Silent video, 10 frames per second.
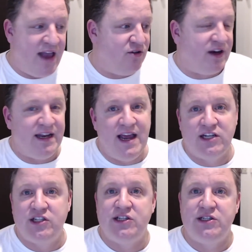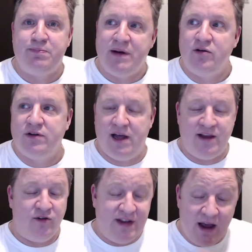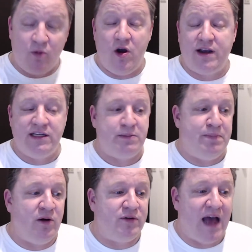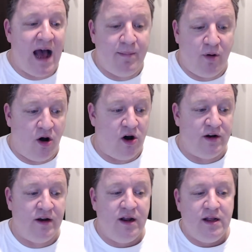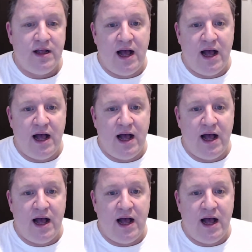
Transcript: and your connection is built and your network is built up on